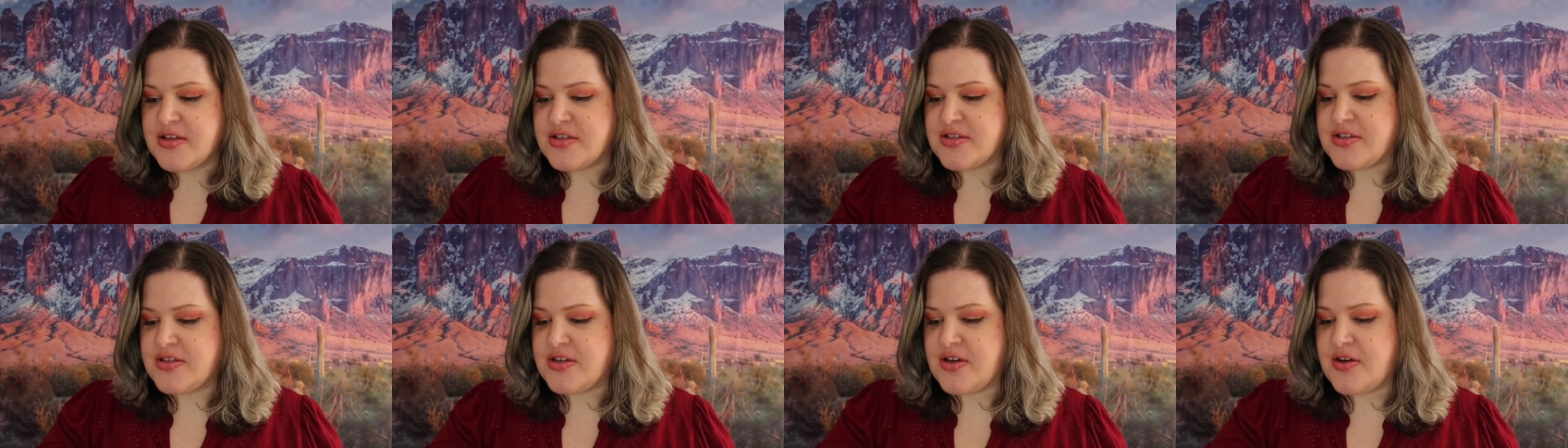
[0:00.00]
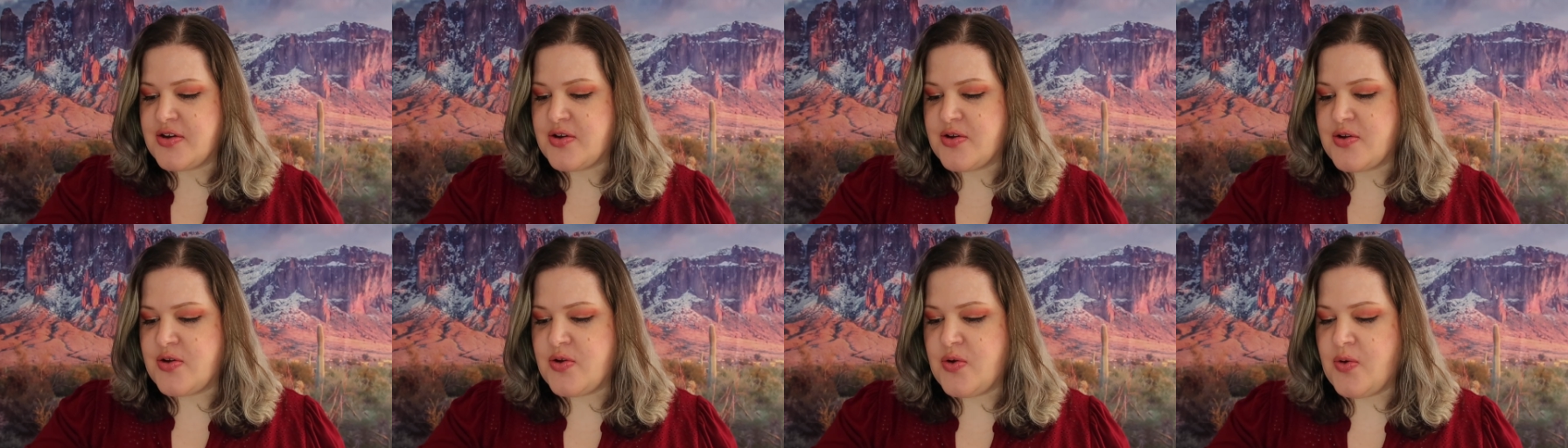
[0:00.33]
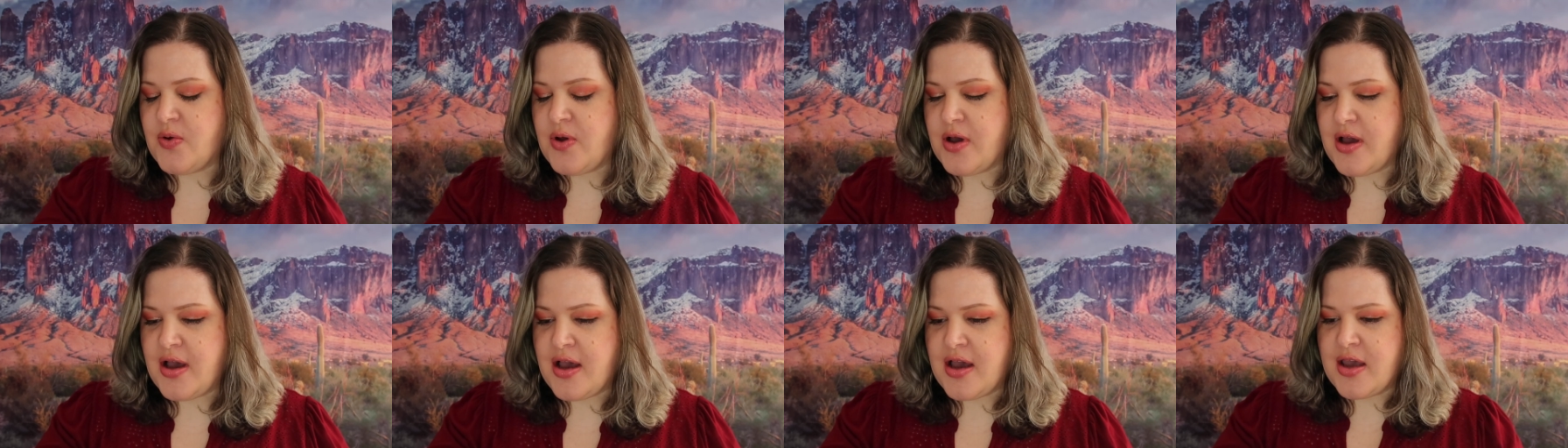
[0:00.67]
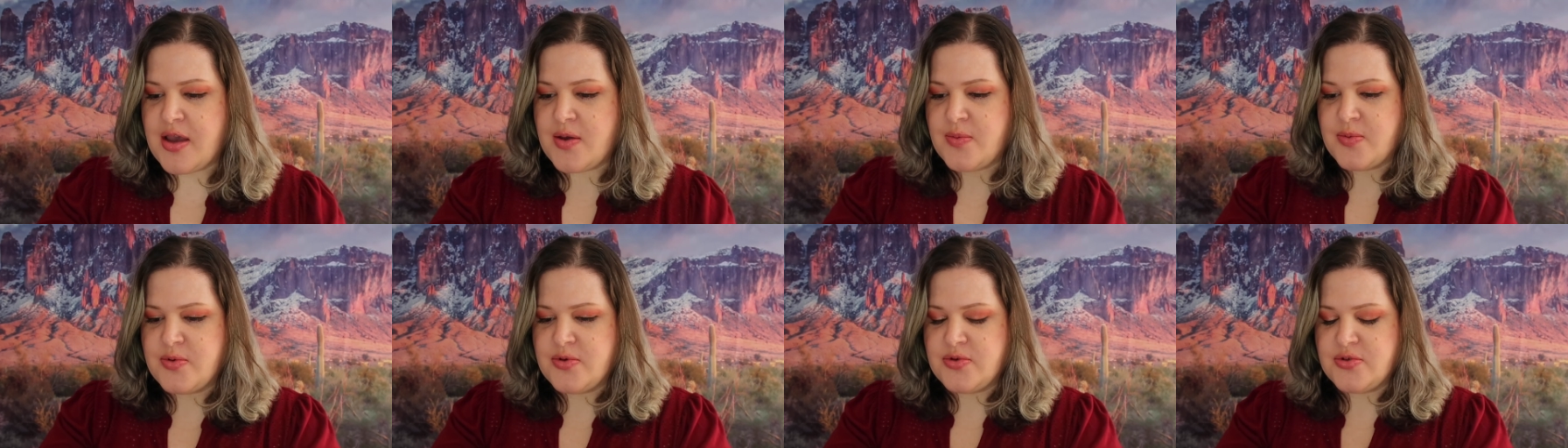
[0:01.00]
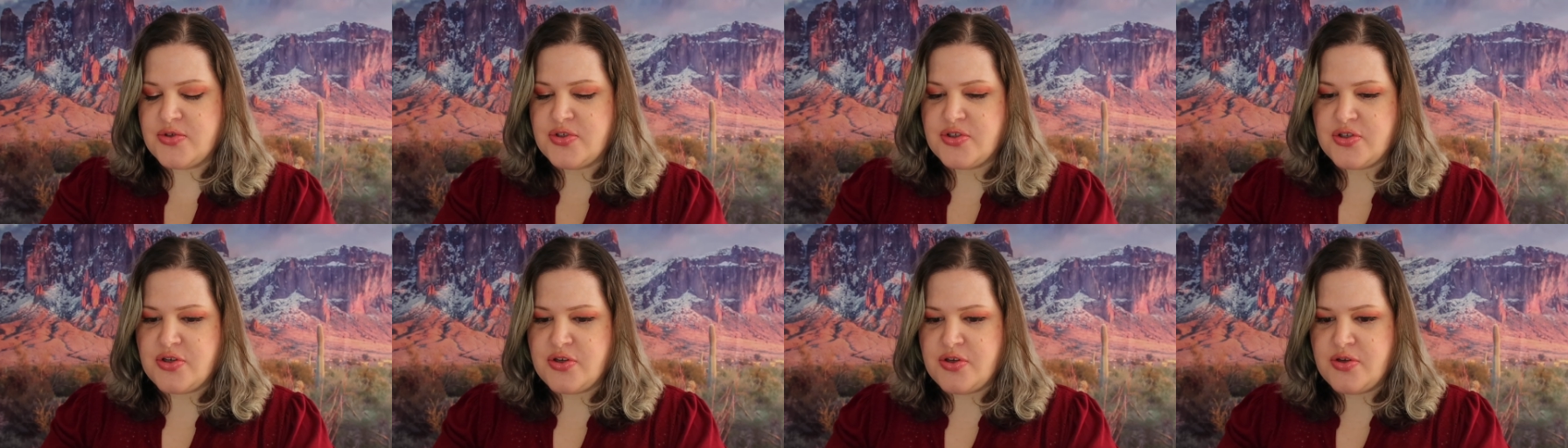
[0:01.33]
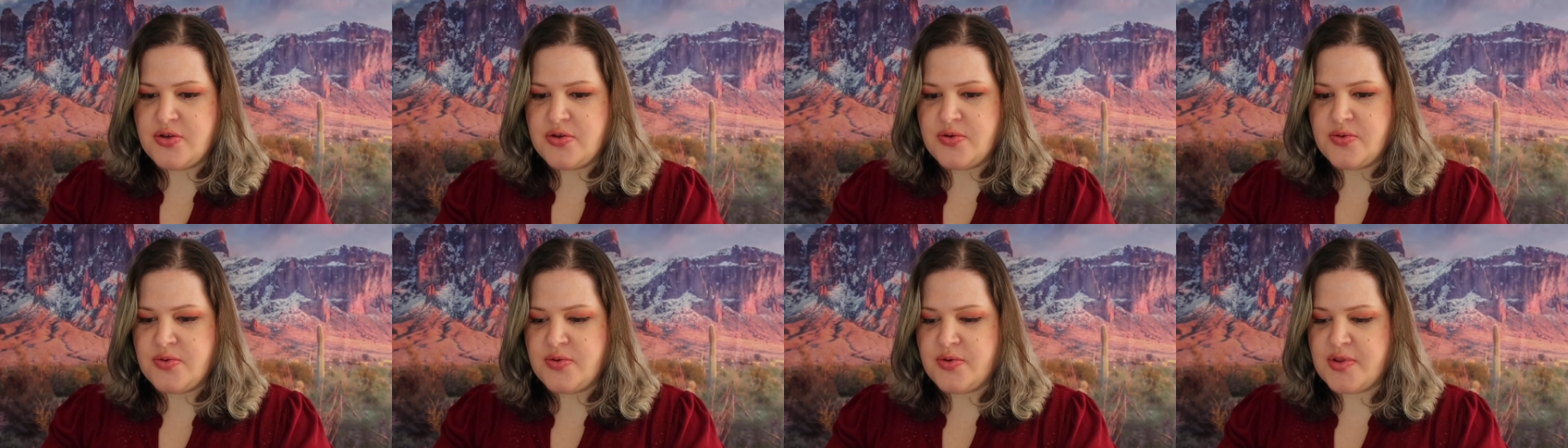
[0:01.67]
So I will show
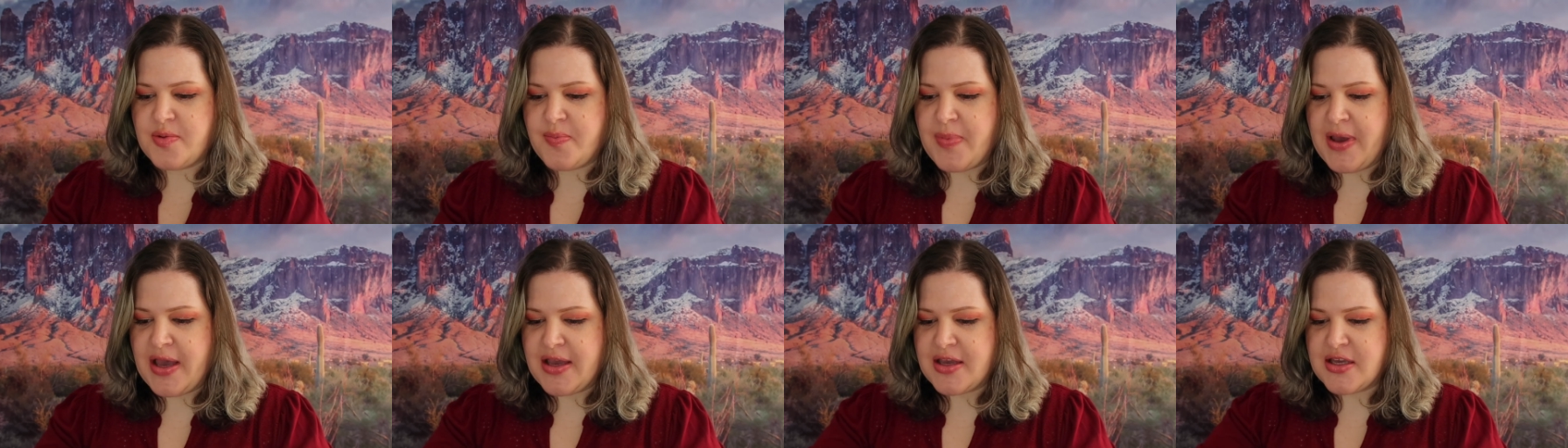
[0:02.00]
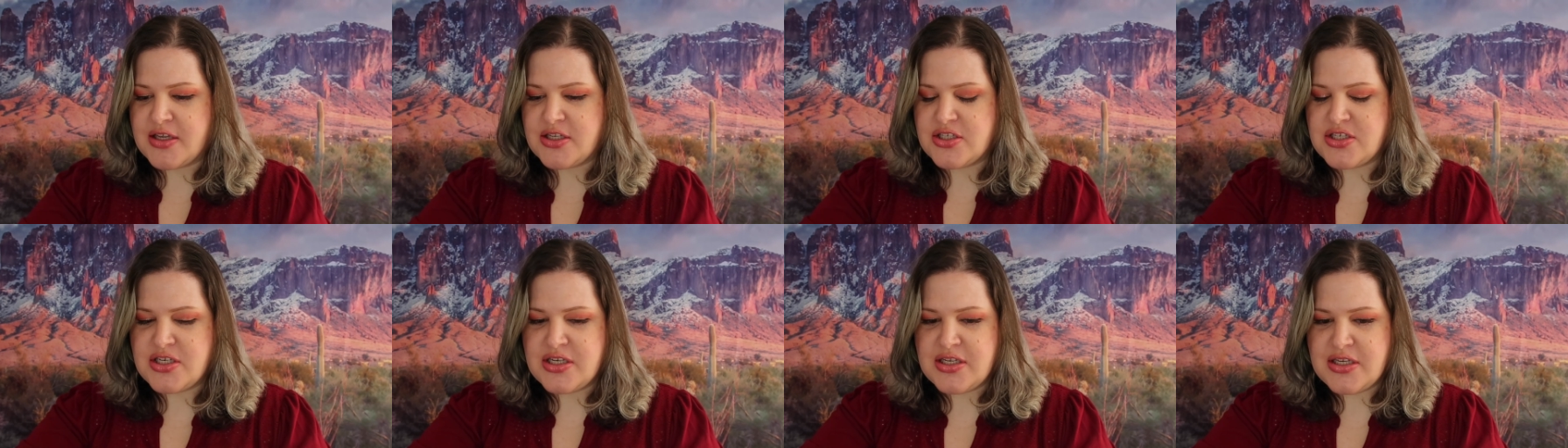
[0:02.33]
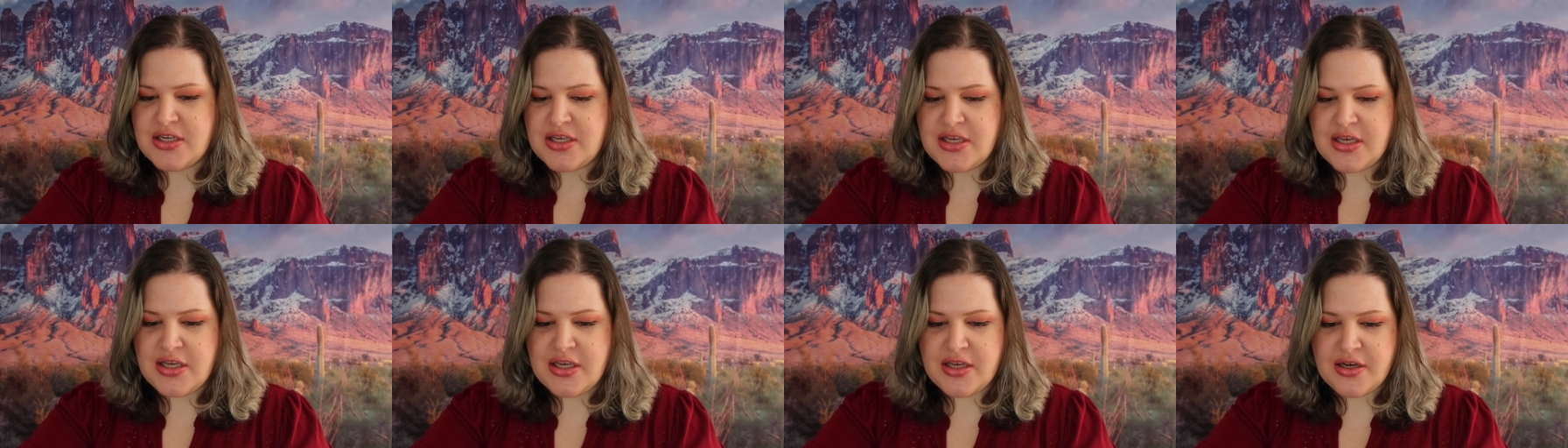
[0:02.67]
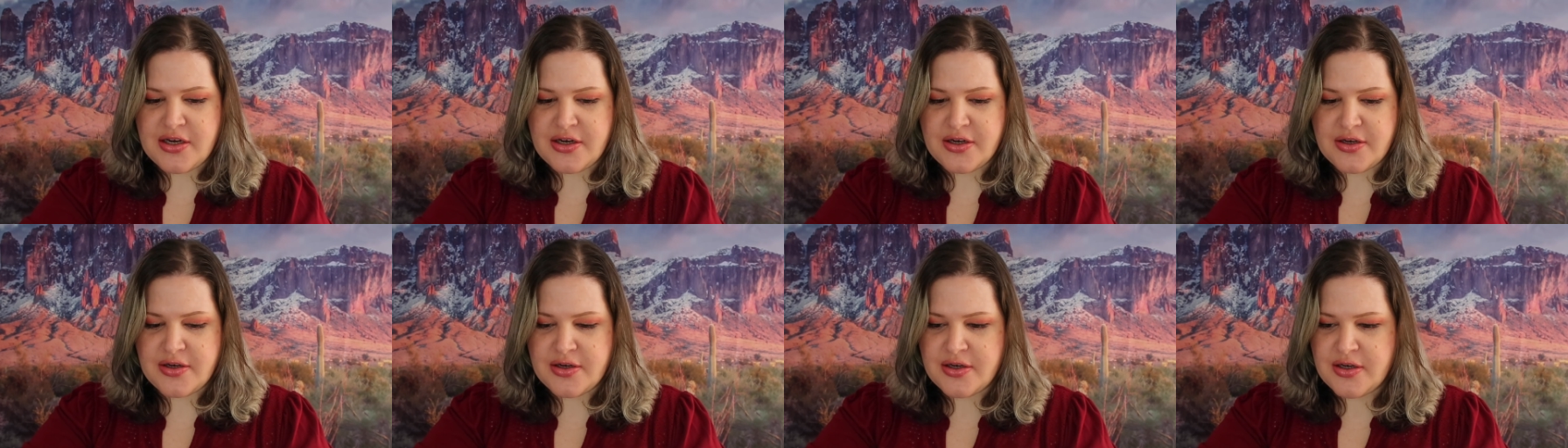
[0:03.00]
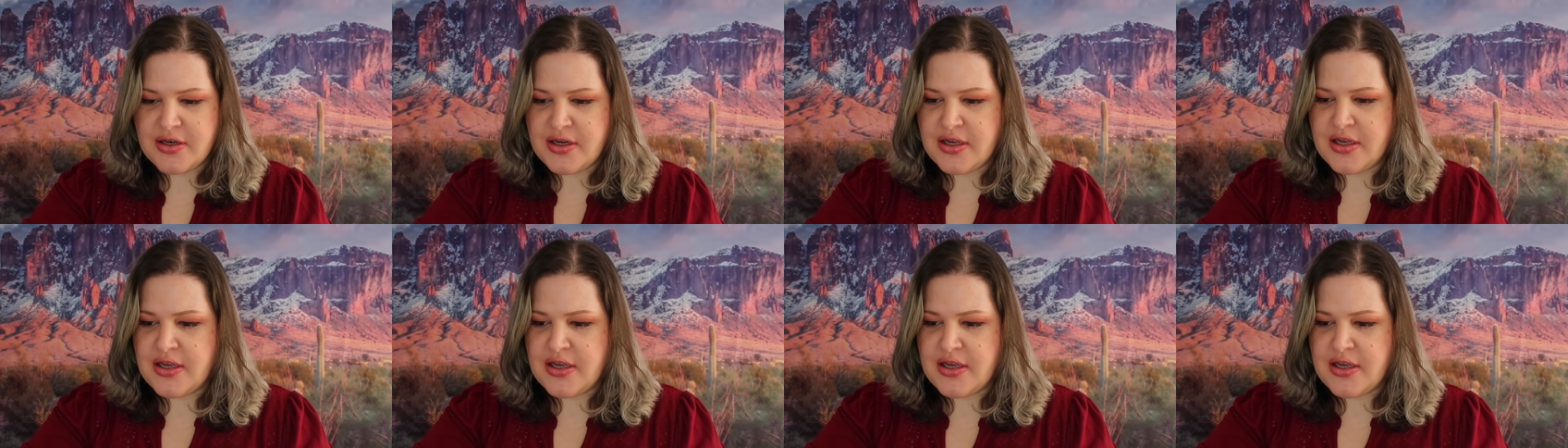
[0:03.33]
you the packaging here.